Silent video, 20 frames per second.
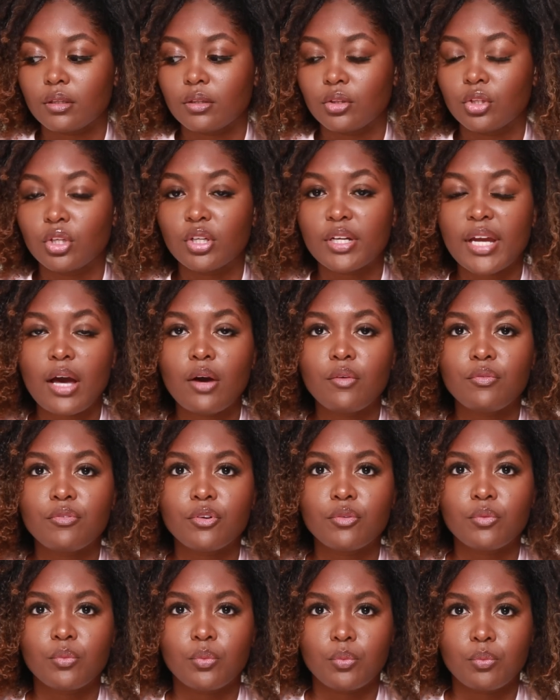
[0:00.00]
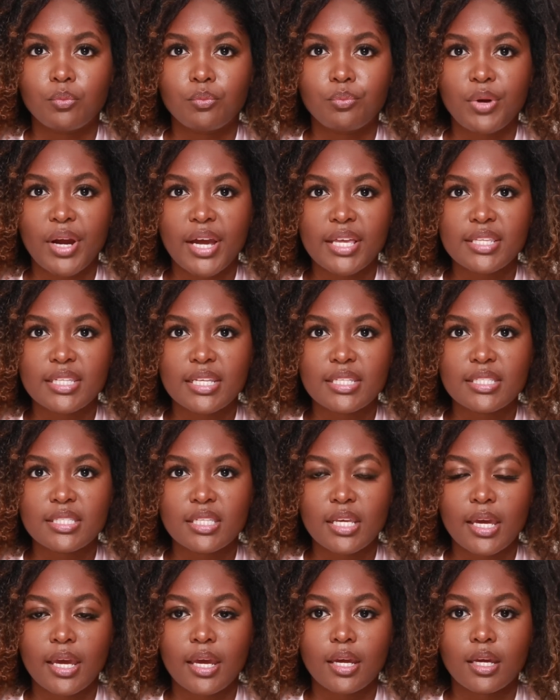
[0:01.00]
Look out for brands that
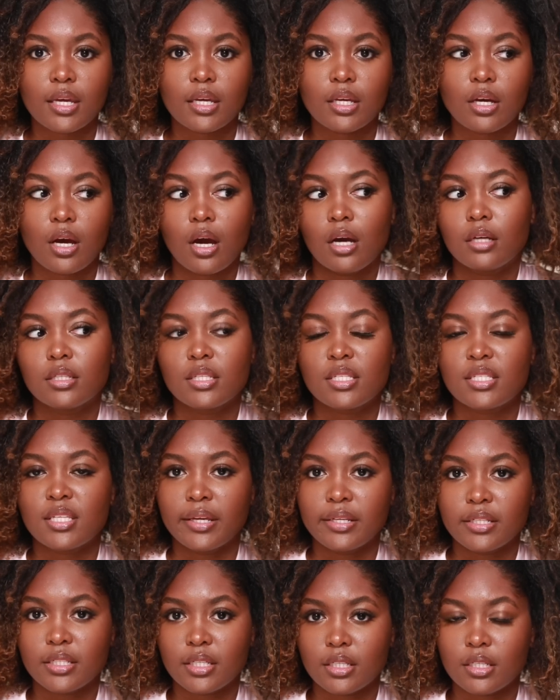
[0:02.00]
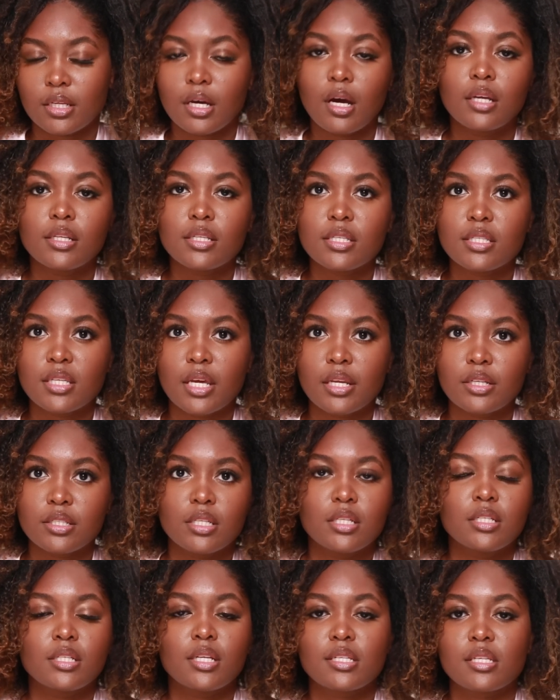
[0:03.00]
say unscented.
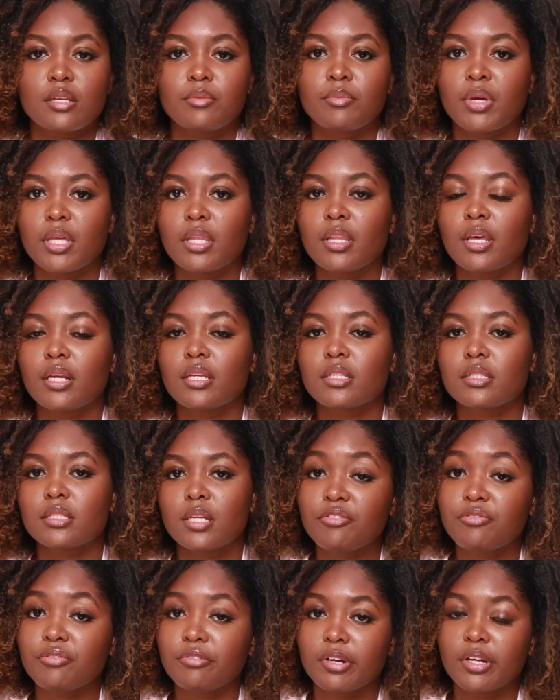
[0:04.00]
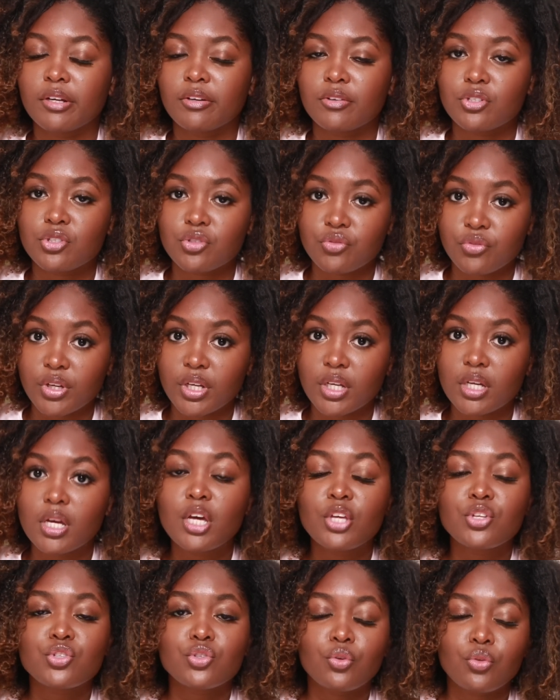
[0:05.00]
Unscented doesn't mean that it's fragrance-free.
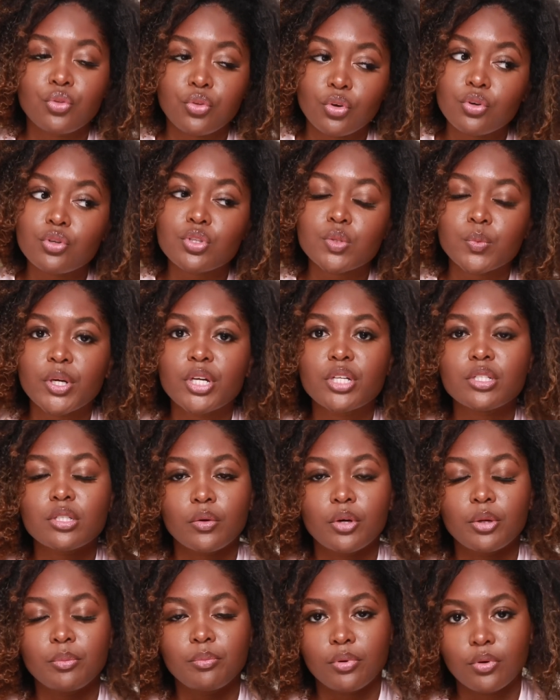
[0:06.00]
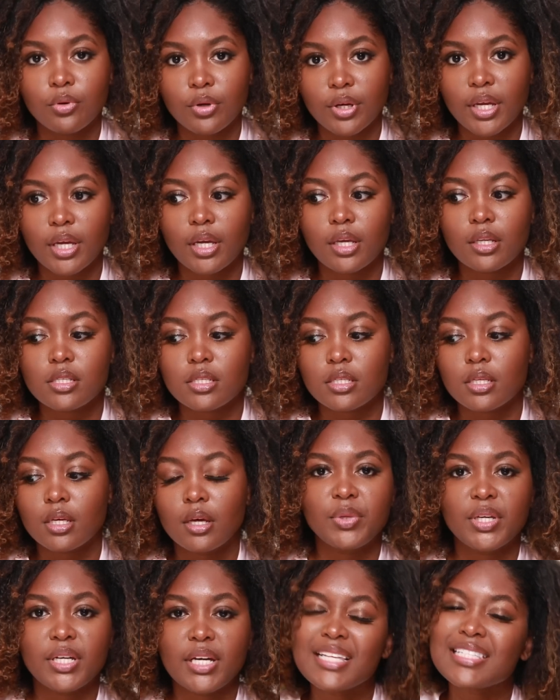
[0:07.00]
So those words are important
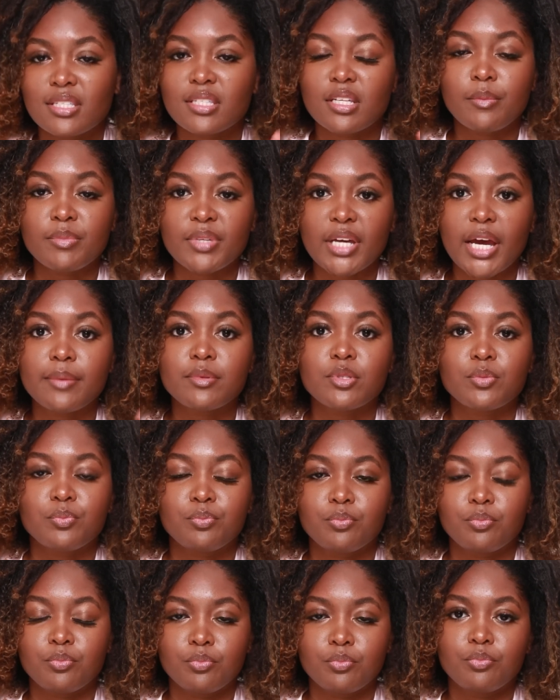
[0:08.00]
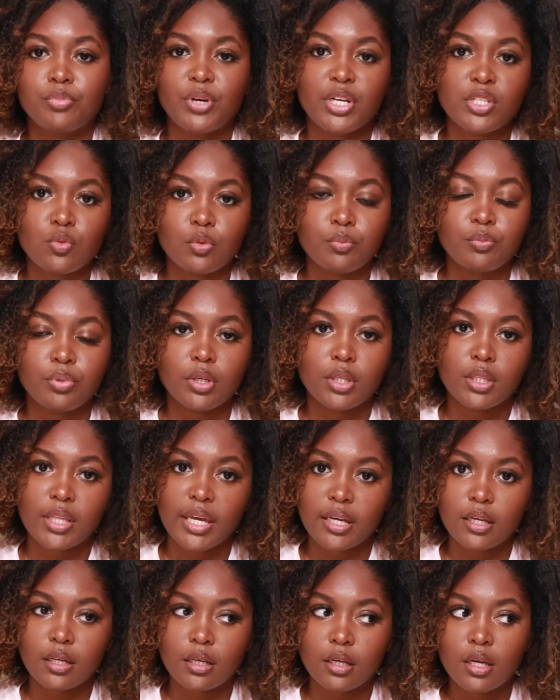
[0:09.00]
because sometimes brands will put
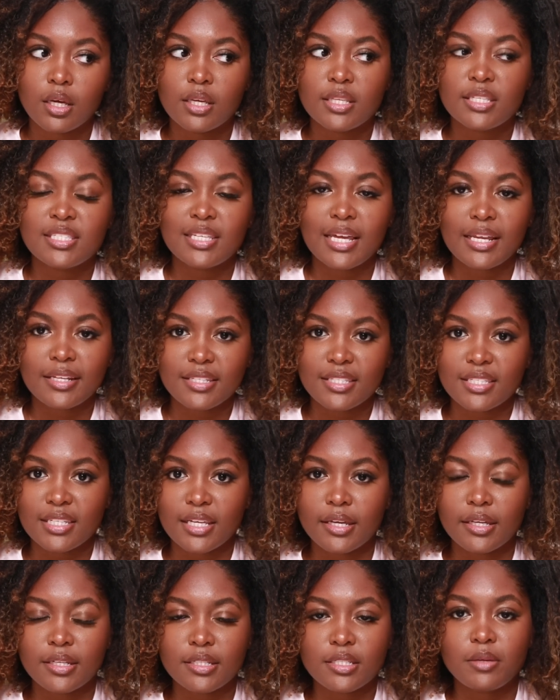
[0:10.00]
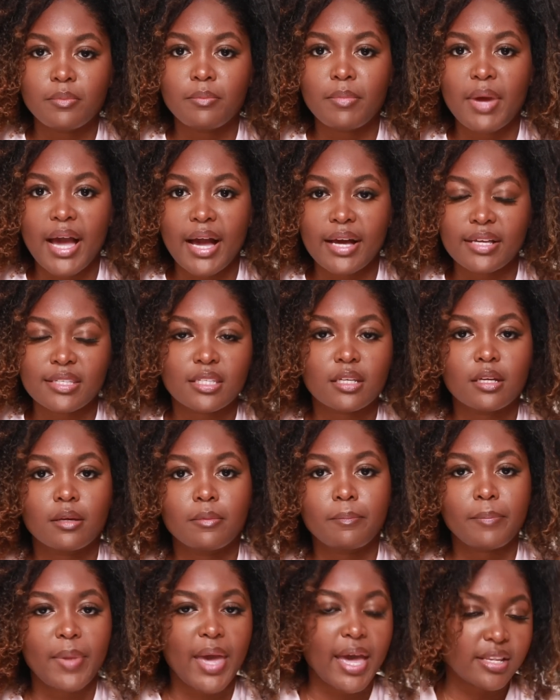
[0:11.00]
like scents in to mask
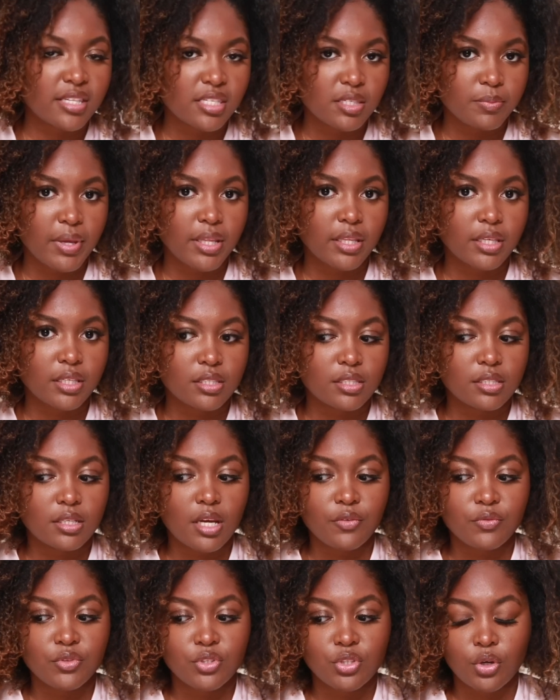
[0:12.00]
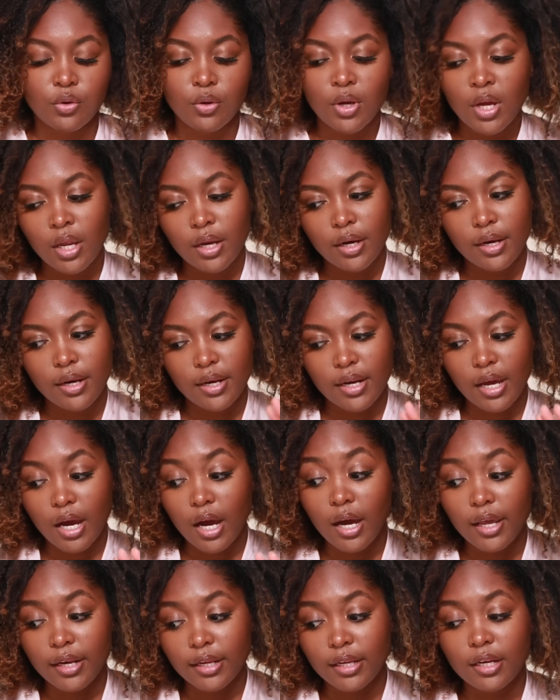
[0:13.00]
bad smelling stuff. So in
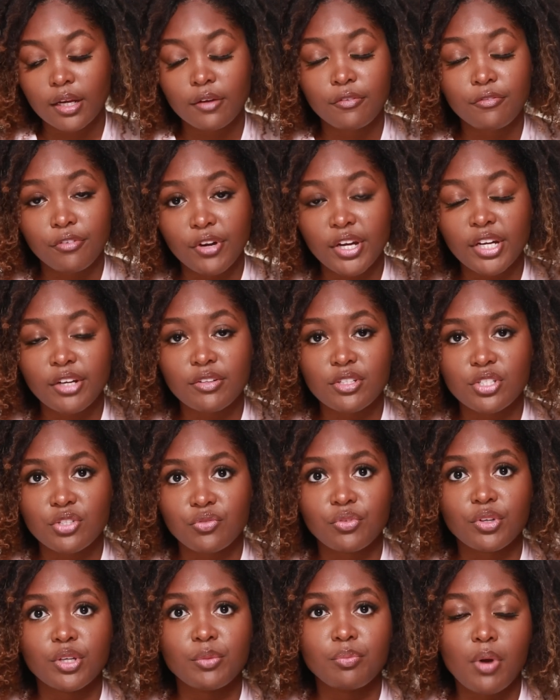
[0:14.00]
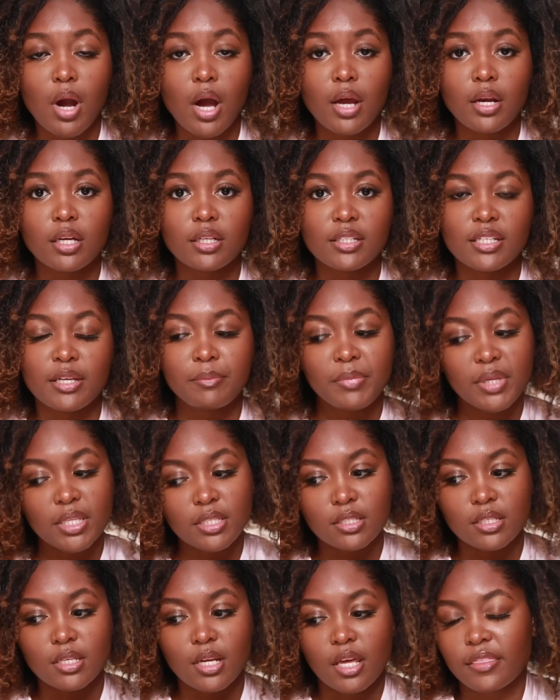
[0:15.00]
a fragrance-free product, it
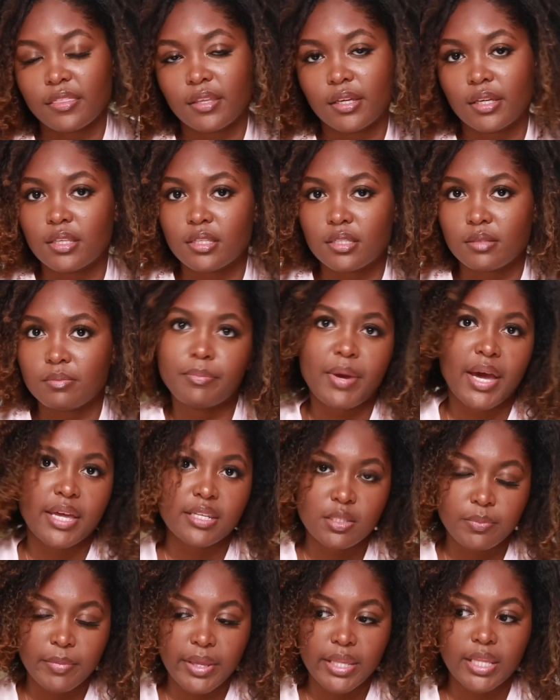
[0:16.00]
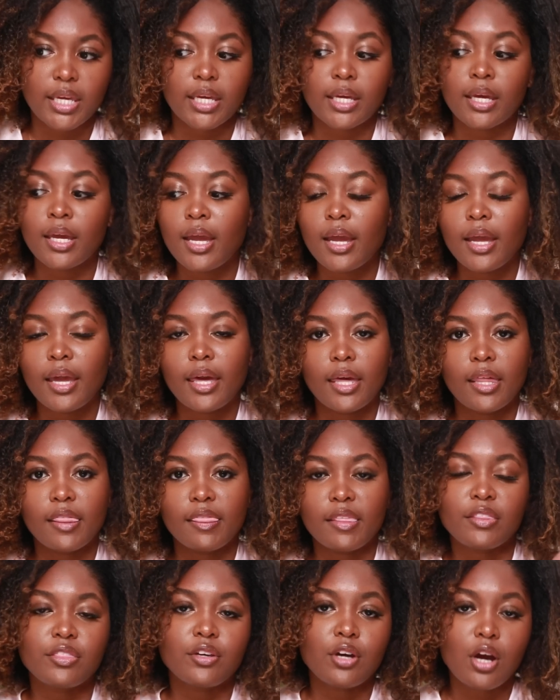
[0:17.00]
means nothing is bad smelling
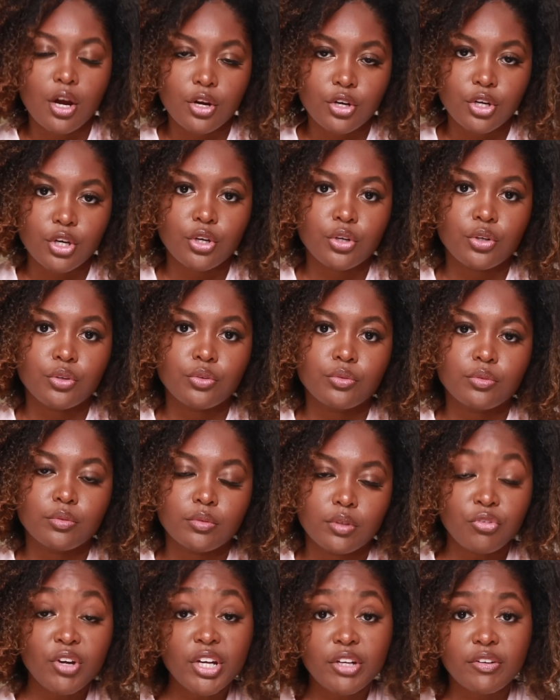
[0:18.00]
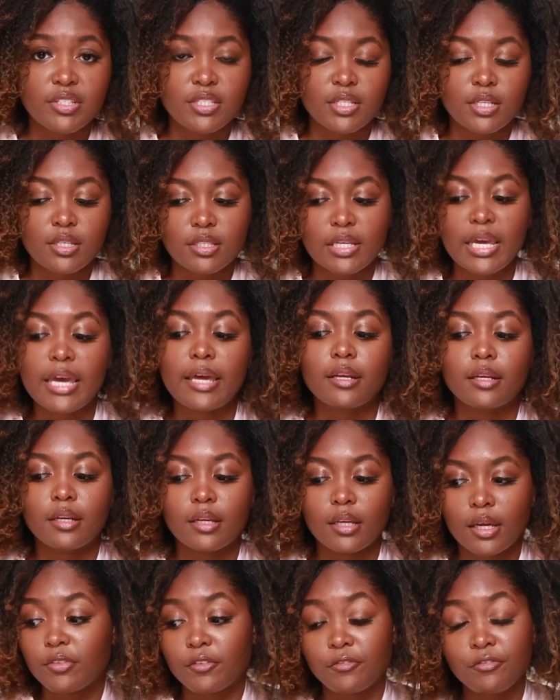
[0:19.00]
and that there are no fragrances. And
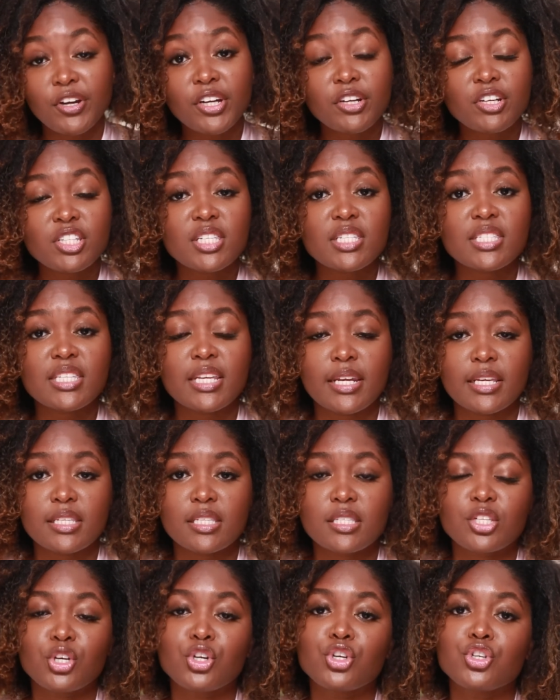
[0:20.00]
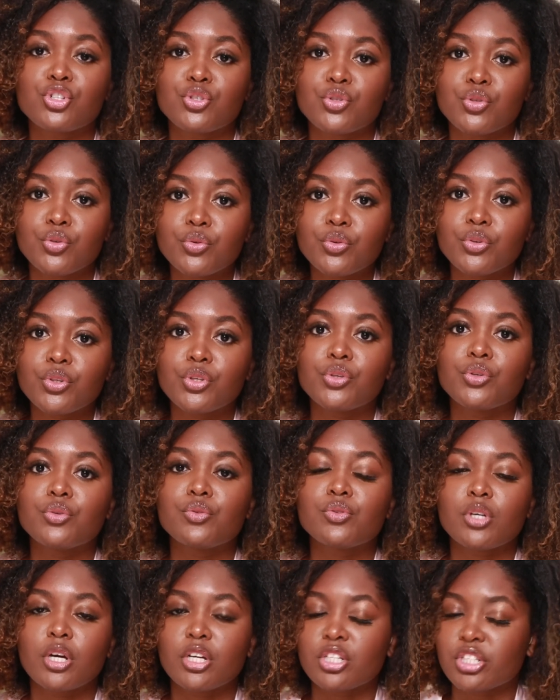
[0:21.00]
the fragrances that Necessaire do
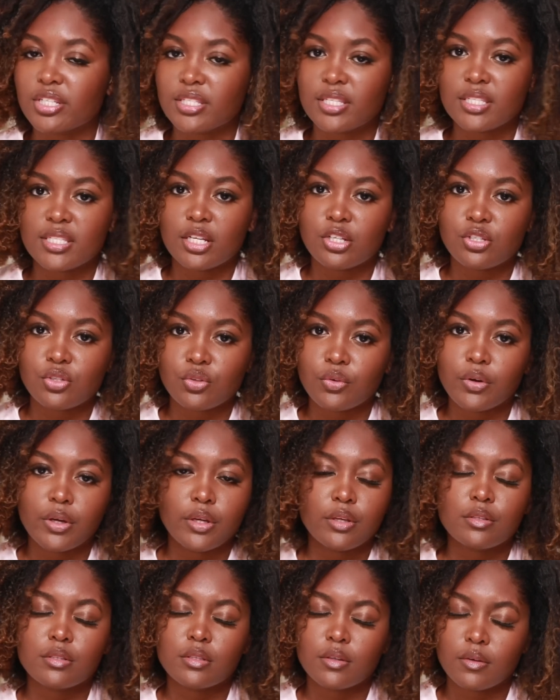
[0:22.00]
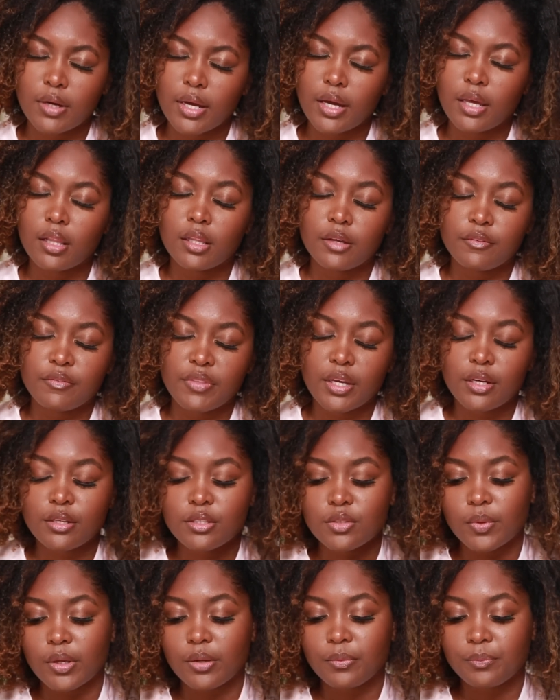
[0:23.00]
use are just essential oils, so I love that
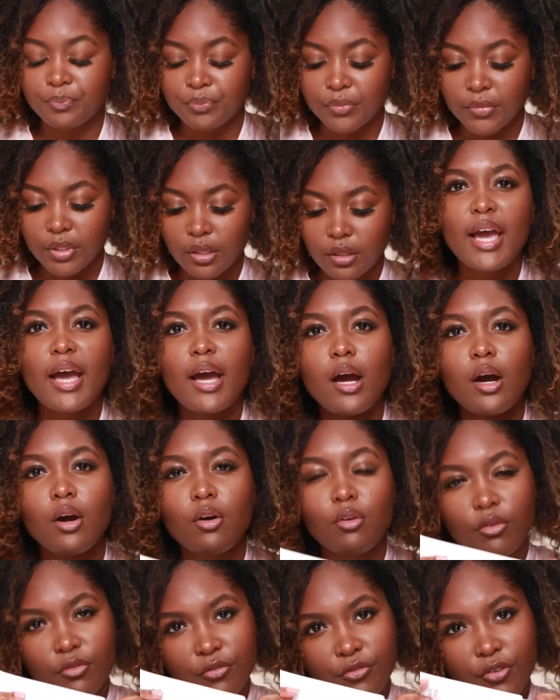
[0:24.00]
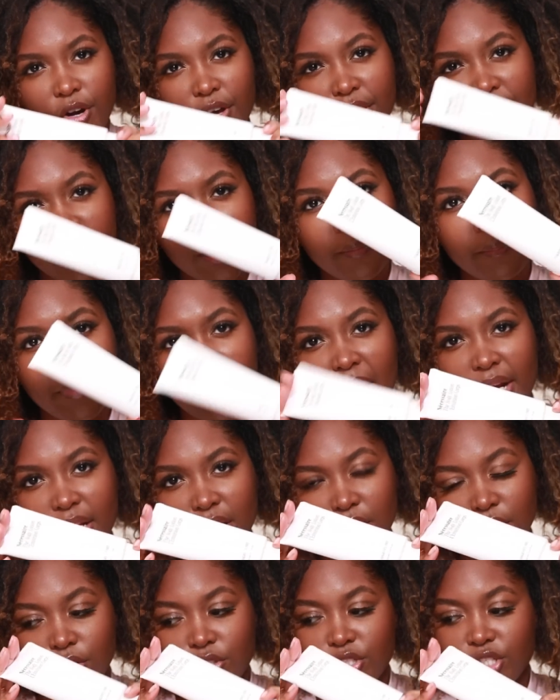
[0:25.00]
as well. Now for their
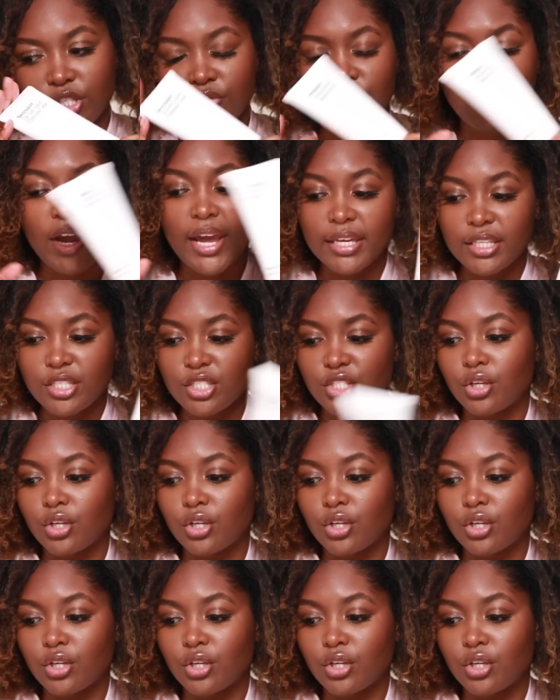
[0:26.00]
body lotion, right?